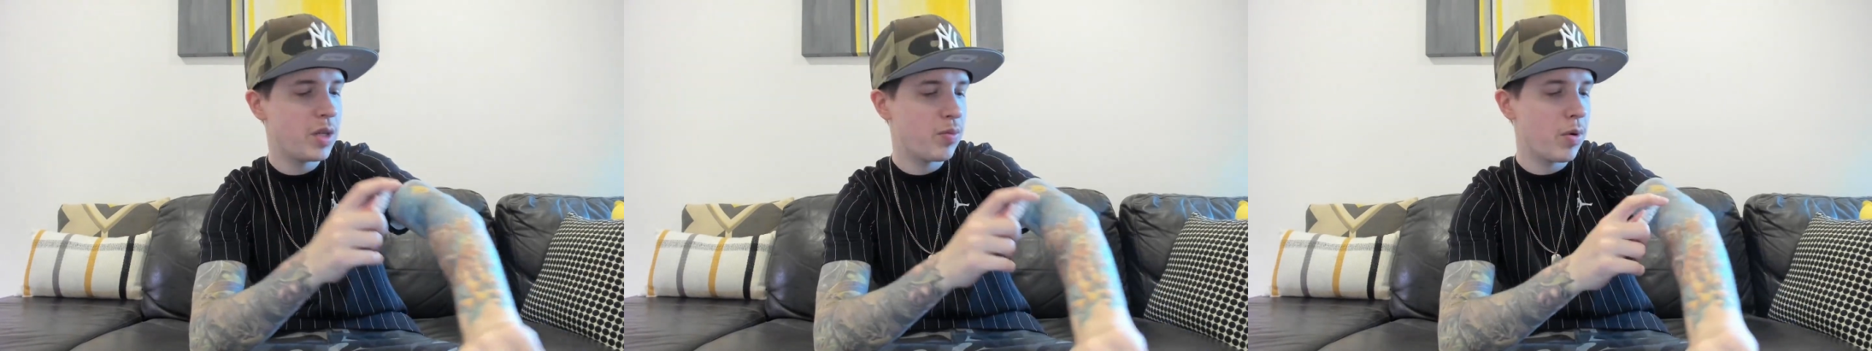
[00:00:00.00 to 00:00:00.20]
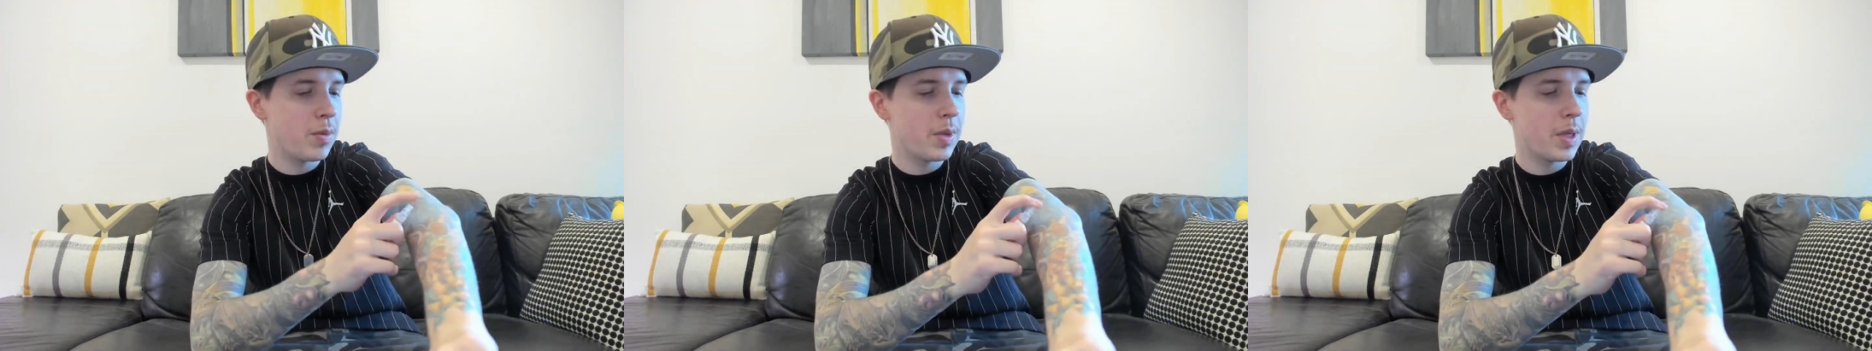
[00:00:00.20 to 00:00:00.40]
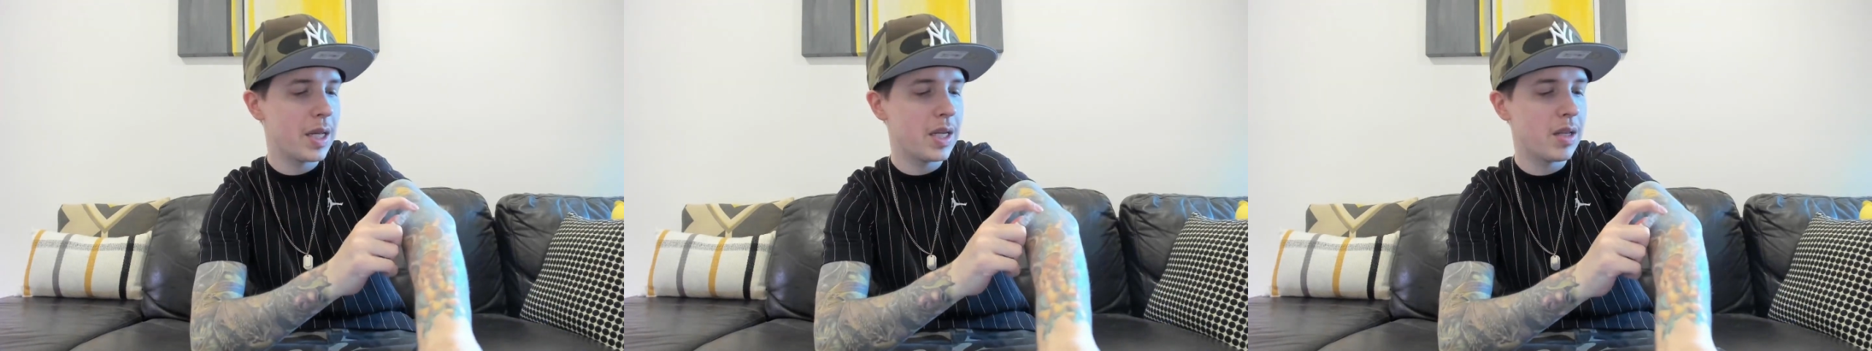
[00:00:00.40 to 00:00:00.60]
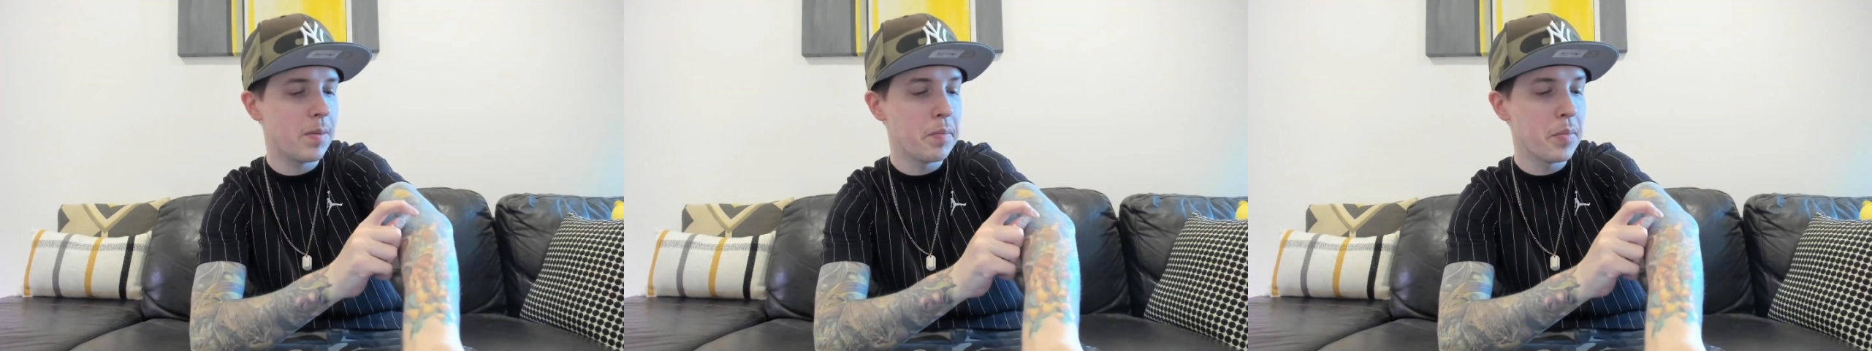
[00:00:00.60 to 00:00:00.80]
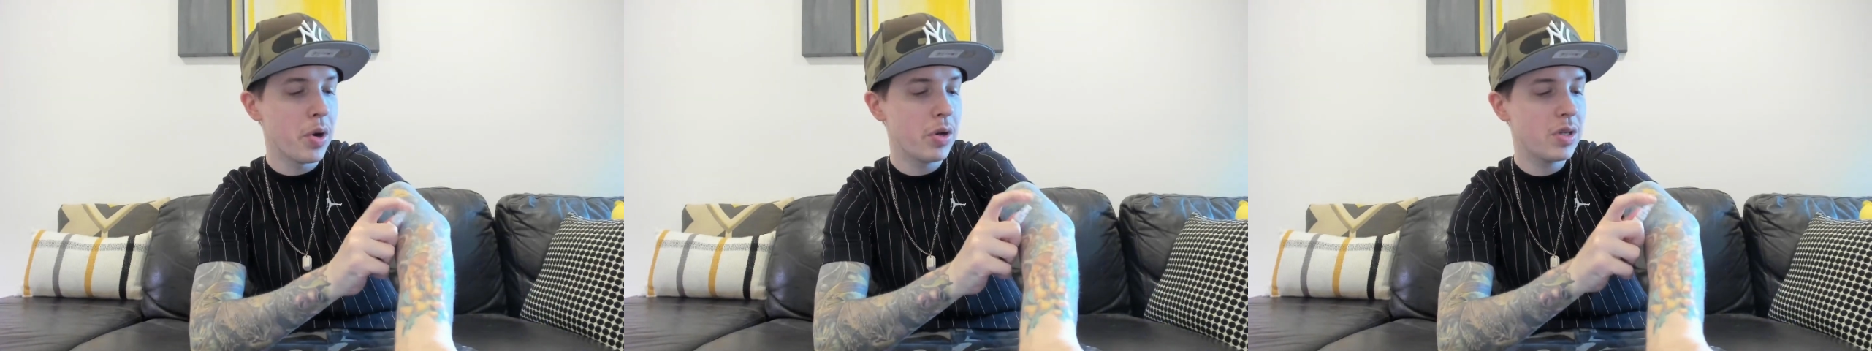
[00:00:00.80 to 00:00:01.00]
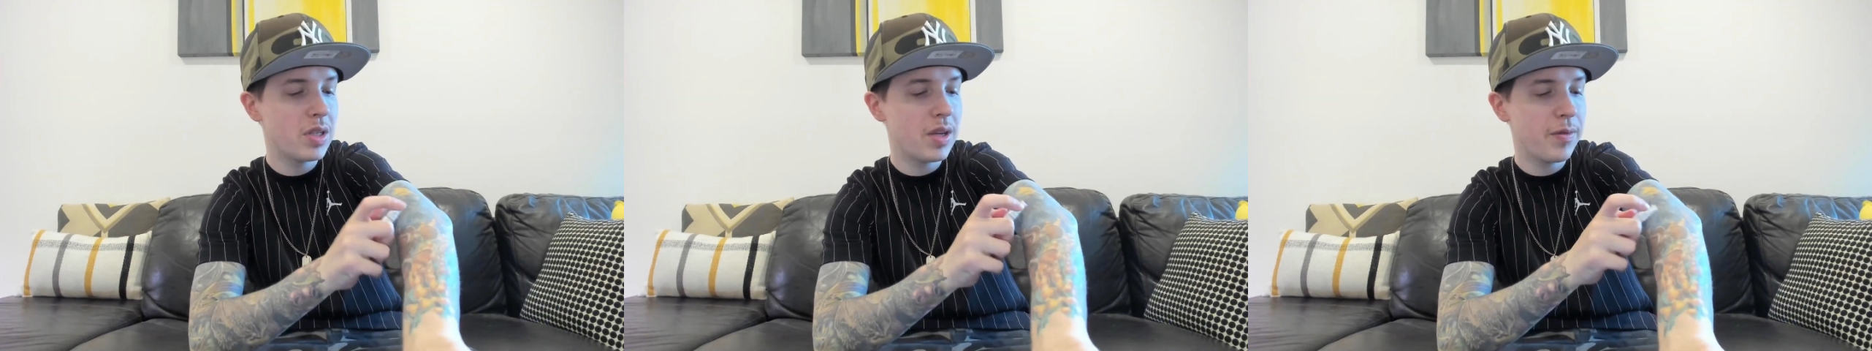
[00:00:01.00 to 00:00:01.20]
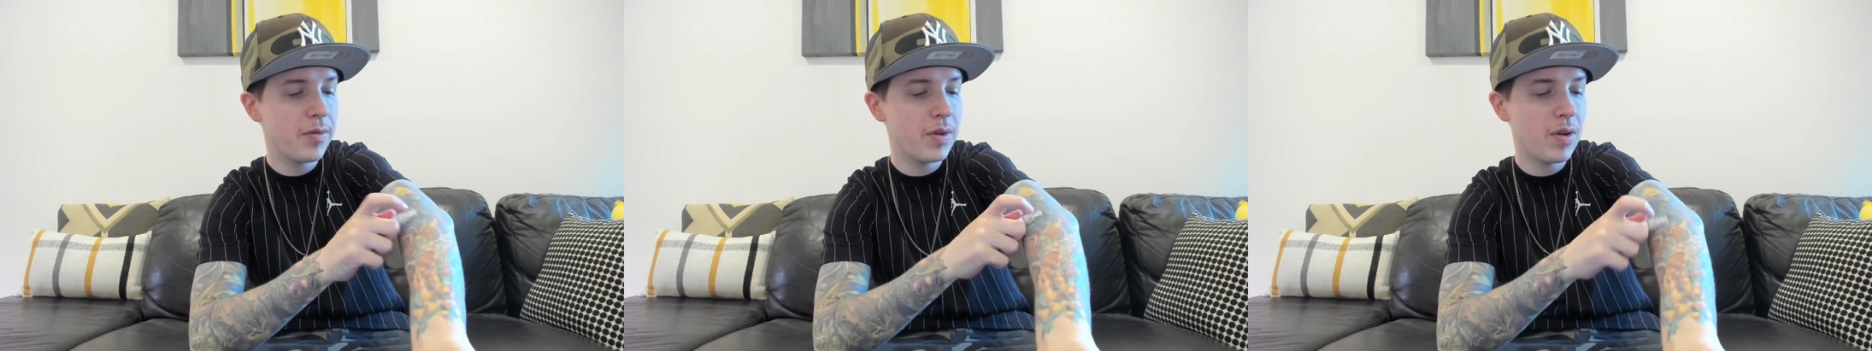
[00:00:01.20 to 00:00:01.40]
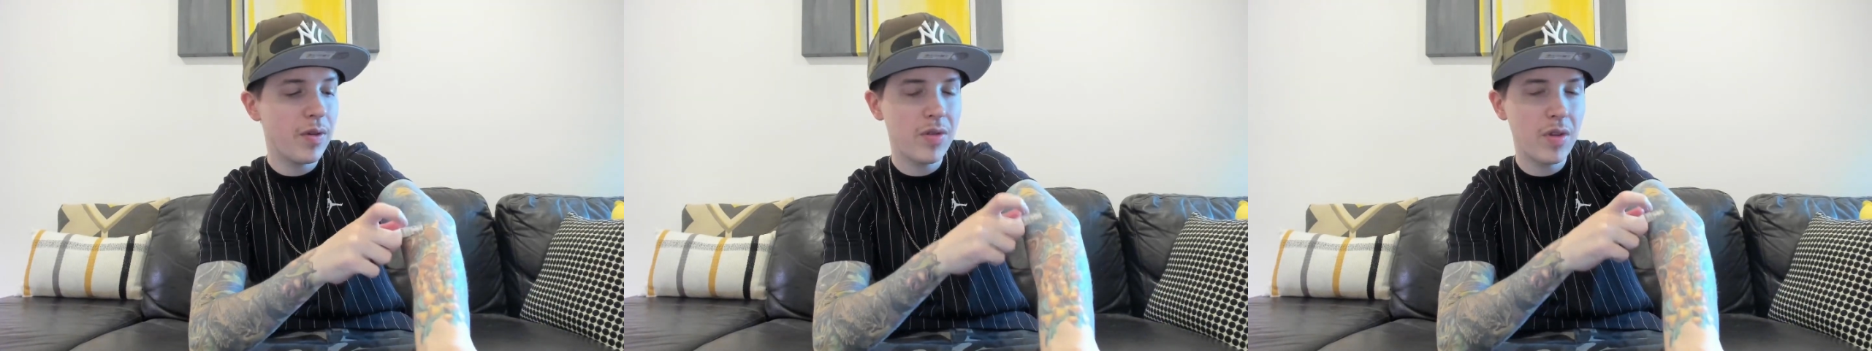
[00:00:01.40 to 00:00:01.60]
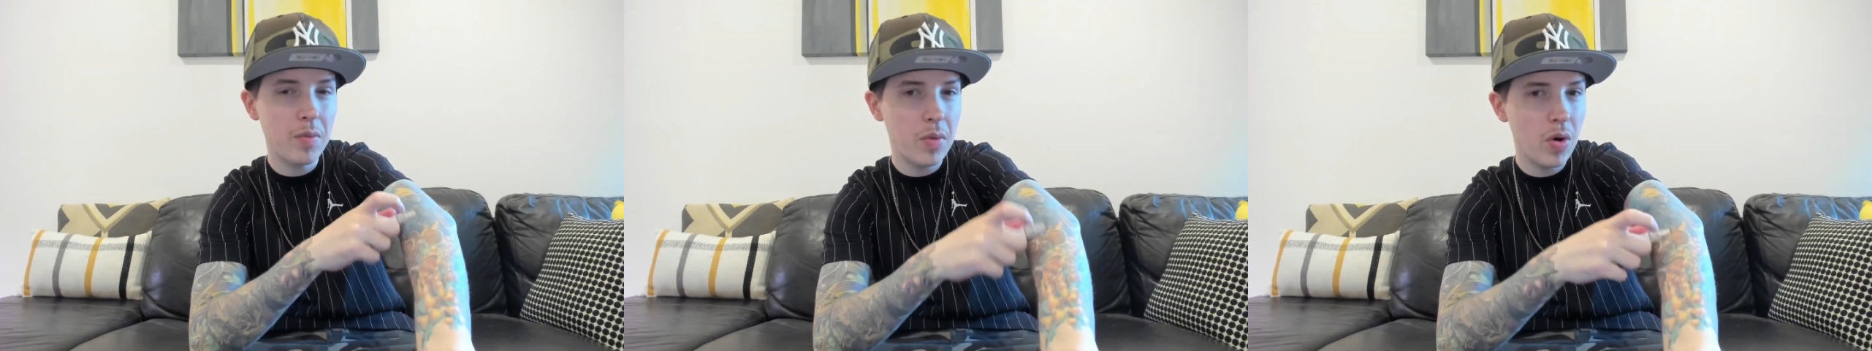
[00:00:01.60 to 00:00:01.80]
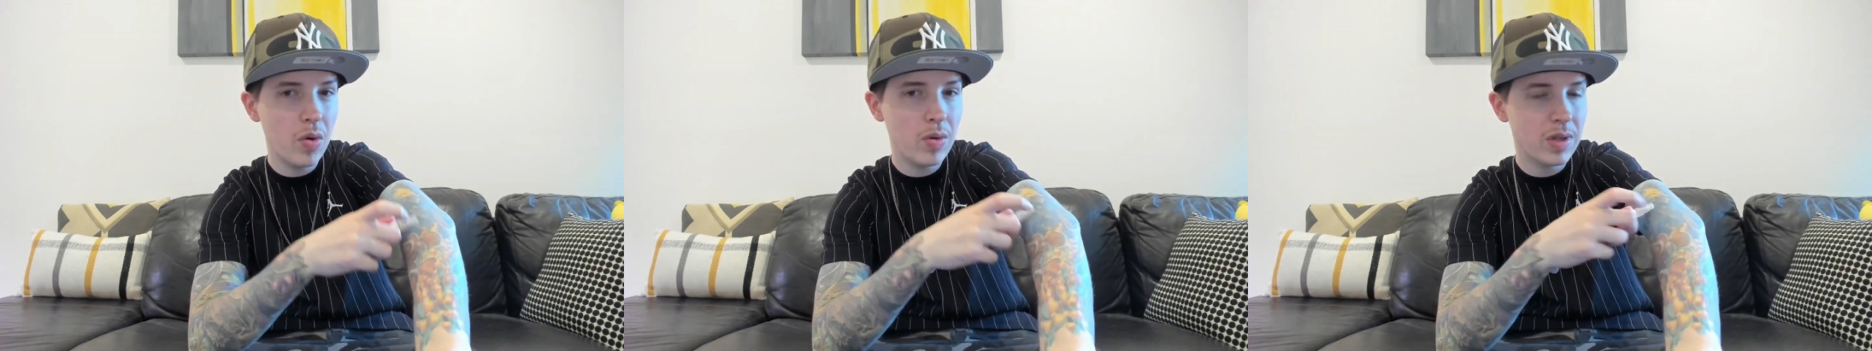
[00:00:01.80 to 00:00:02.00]
probably the most different of them
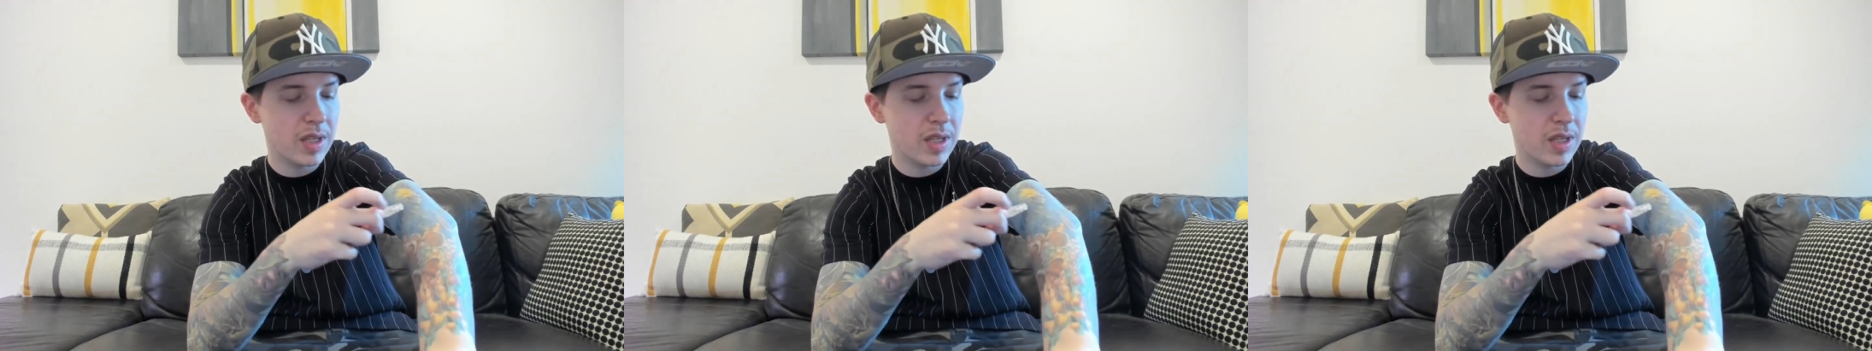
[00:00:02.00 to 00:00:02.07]
all.